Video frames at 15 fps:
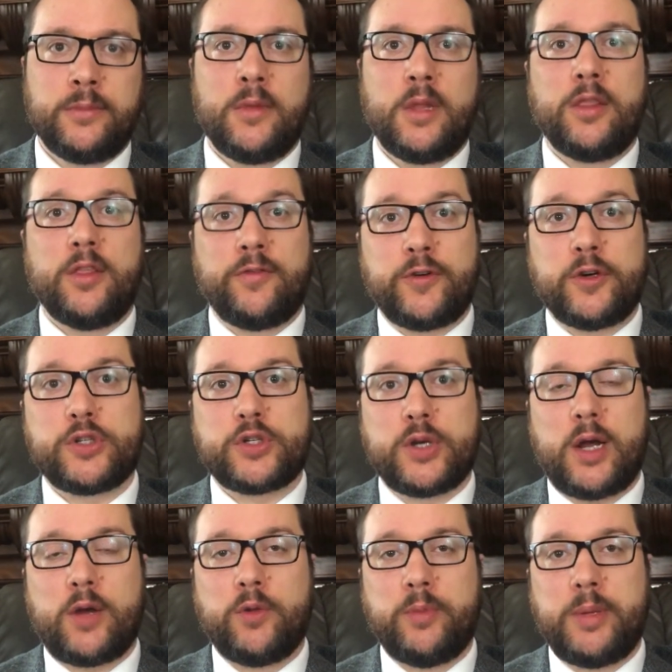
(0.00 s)
The first
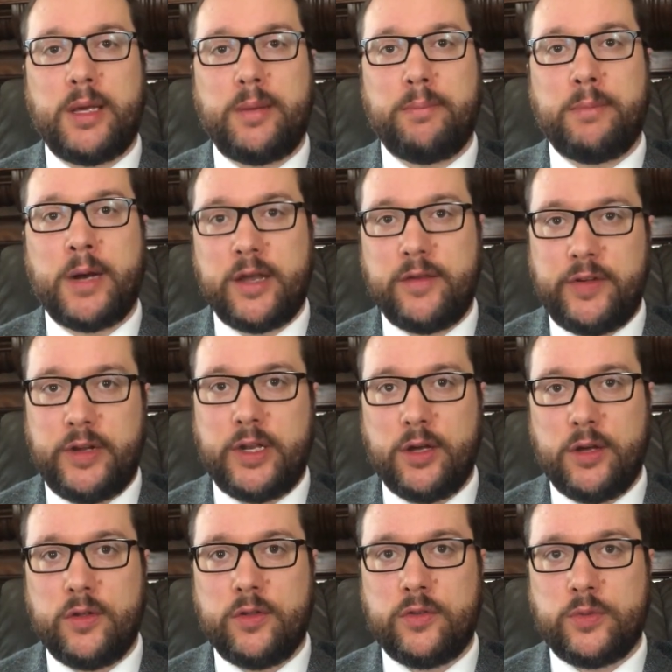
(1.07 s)
track will be my
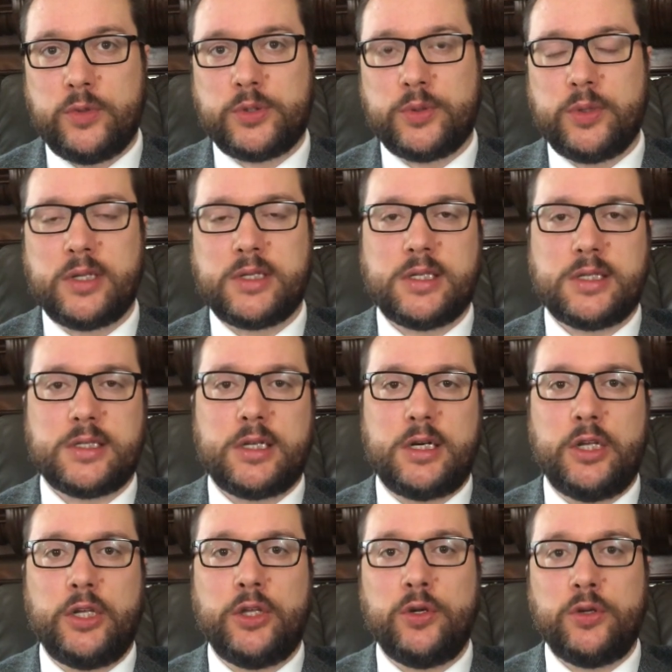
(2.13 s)
videos, which will exist in
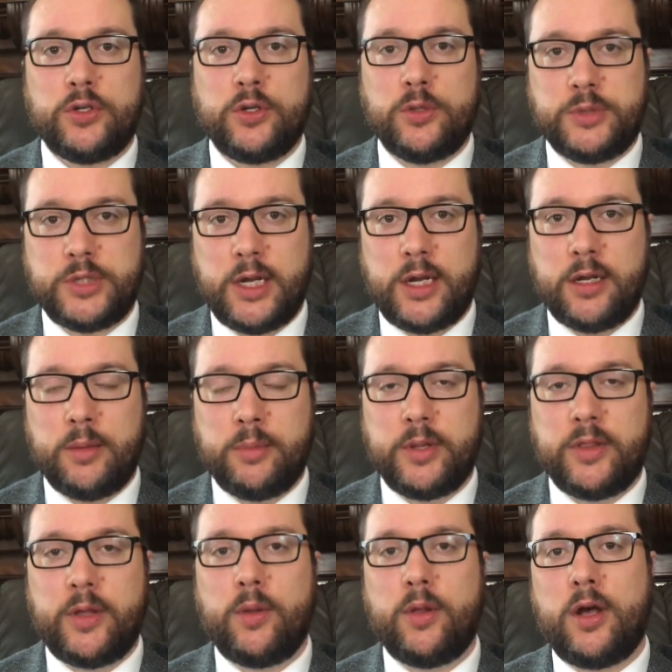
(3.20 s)
a YouTube channel,
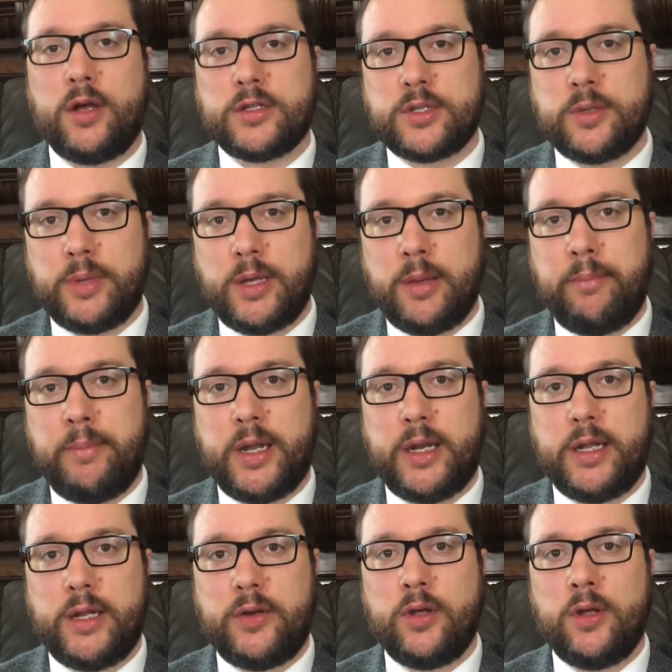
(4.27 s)
but they will also be
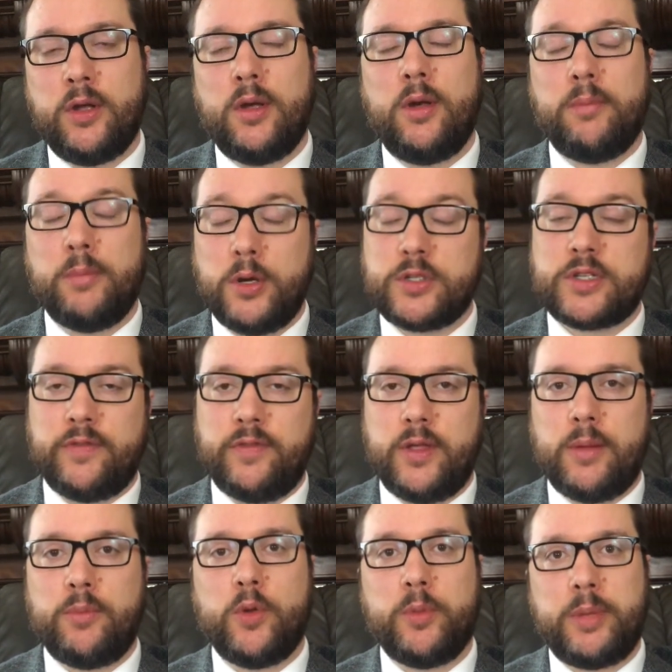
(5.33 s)
embedded, most of
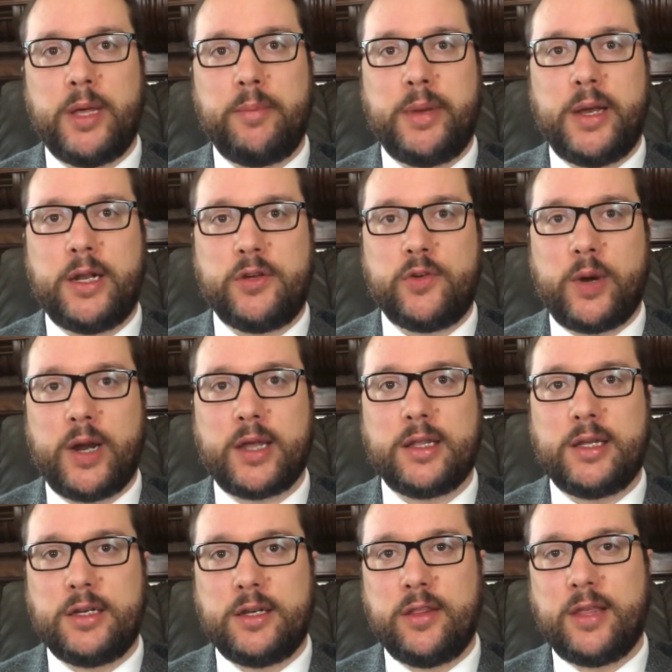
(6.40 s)
them will be embedded
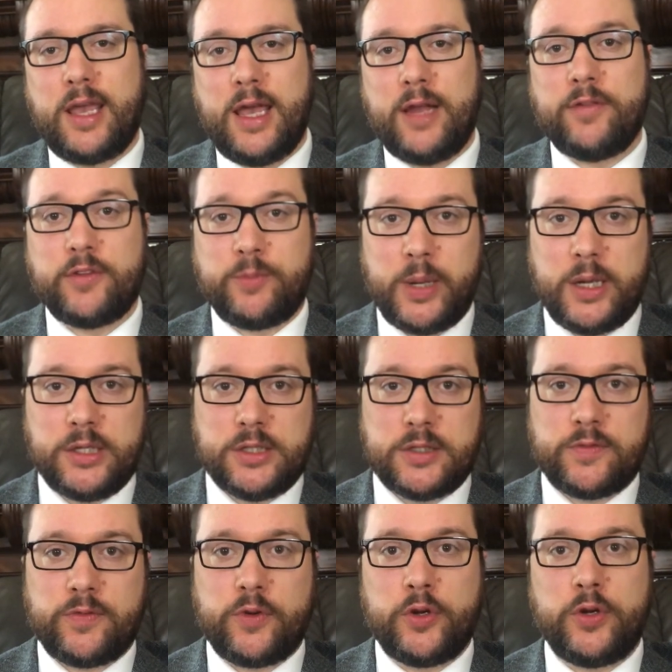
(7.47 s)
directly into the Canvas
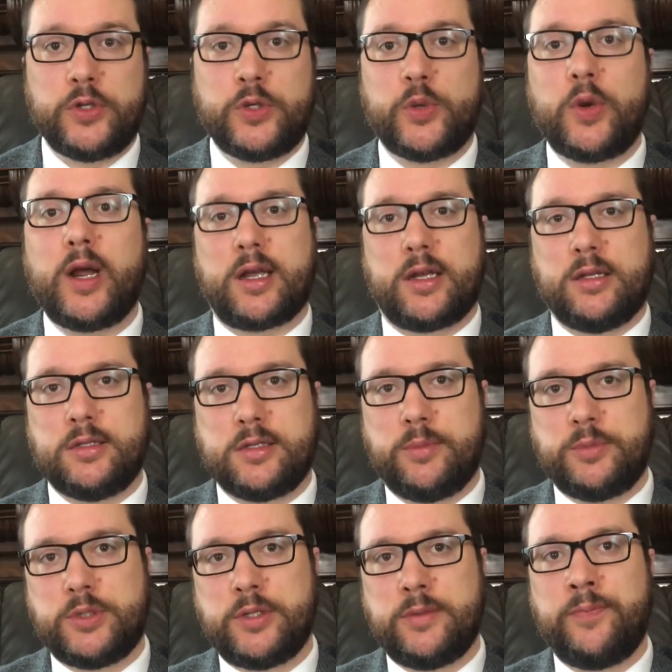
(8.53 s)
pages for your direct
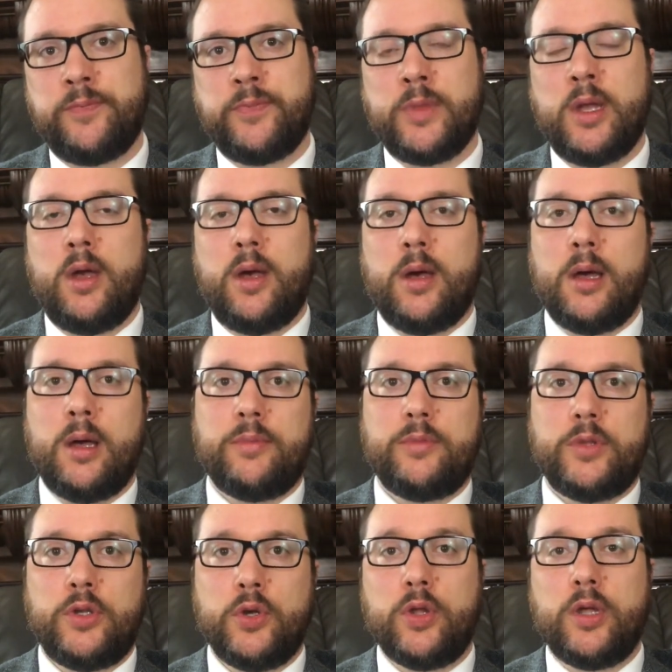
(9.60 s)
consumption.
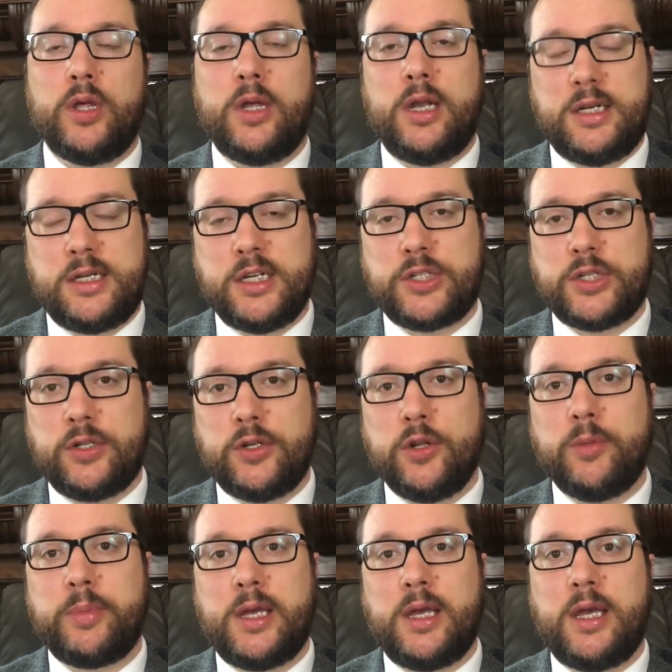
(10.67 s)
In addition,
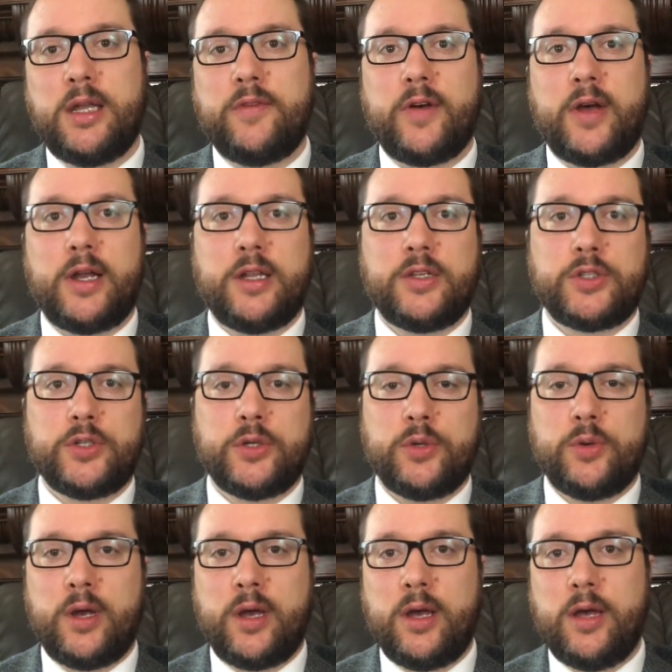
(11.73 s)
you'll be invited
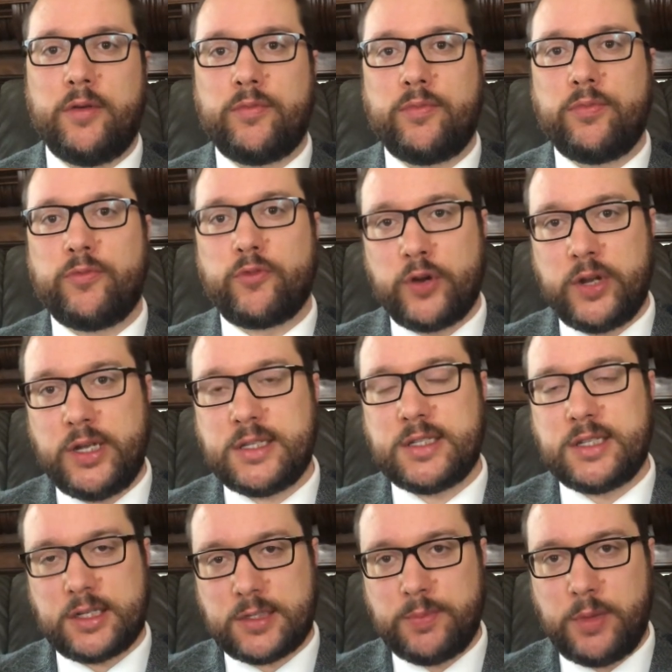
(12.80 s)
to a free
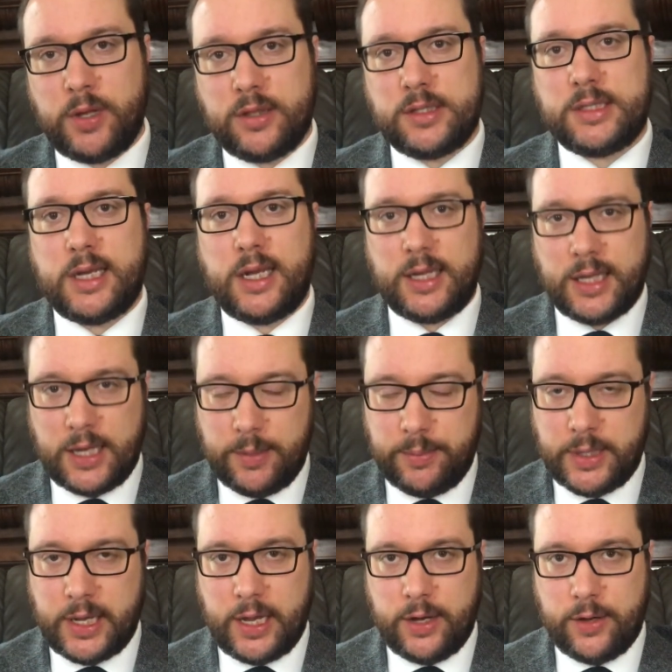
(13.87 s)
6-month DataChem
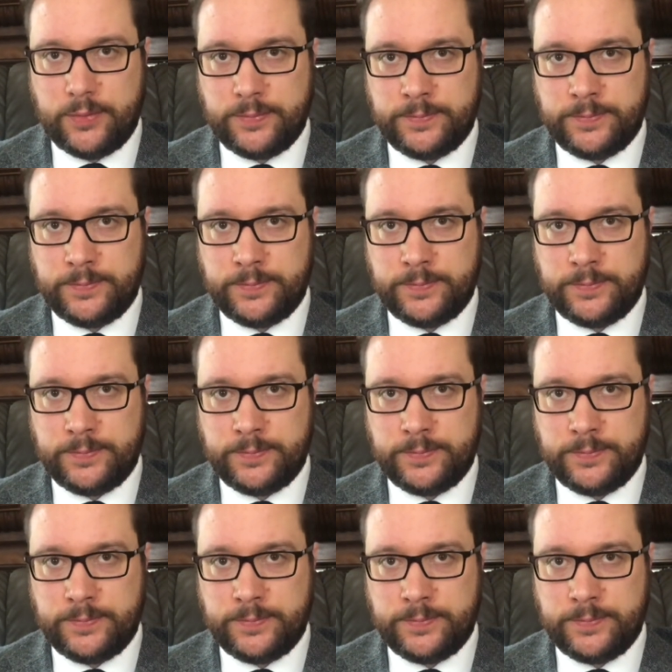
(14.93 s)
account.